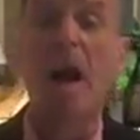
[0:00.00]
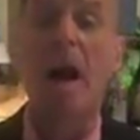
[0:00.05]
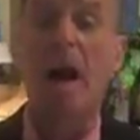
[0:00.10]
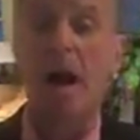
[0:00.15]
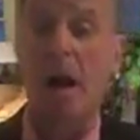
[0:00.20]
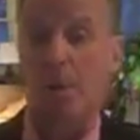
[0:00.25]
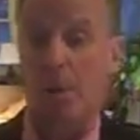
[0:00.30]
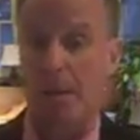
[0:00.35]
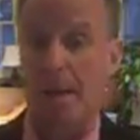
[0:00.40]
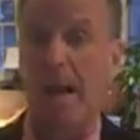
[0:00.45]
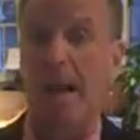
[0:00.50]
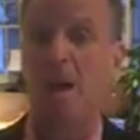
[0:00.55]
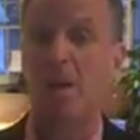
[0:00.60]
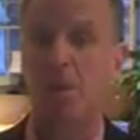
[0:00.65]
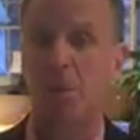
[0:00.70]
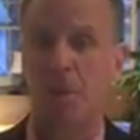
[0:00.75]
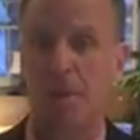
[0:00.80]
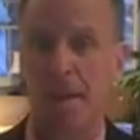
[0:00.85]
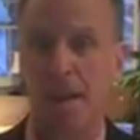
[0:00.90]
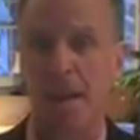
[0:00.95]
I will
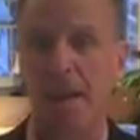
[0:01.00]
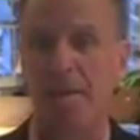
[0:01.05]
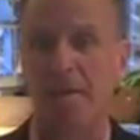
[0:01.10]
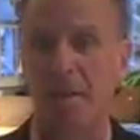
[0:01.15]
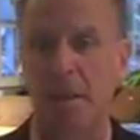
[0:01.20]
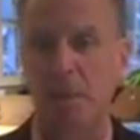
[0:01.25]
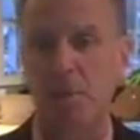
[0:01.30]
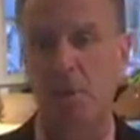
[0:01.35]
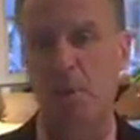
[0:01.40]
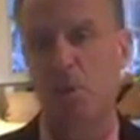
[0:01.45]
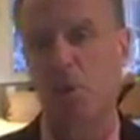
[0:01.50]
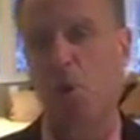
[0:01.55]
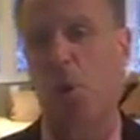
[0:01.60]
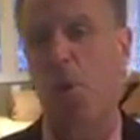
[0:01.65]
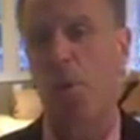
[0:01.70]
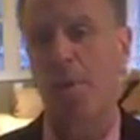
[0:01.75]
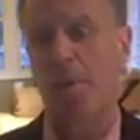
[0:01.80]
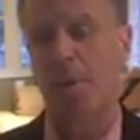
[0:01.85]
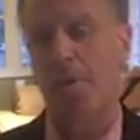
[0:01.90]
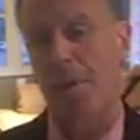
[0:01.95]
actually ask them to show
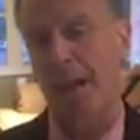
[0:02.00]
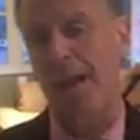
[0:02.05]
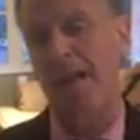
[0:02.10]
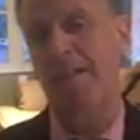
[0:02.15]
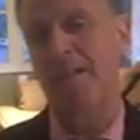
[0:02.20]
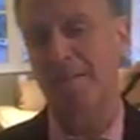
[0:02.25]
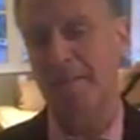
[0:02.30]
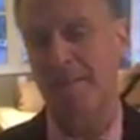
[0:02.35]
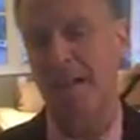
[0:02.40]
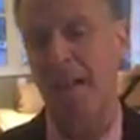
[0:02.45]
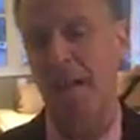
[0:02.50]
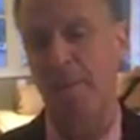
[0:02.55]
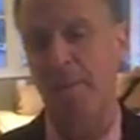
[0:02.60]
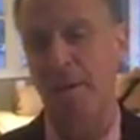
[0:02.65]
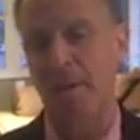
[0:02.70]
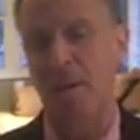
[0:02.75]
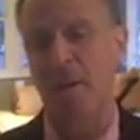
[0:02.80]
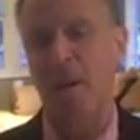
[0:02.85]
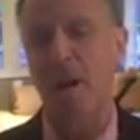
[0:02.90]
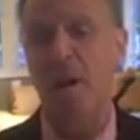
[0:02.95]
me the bank
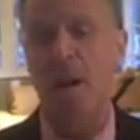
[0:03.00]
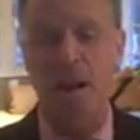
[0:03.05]
statement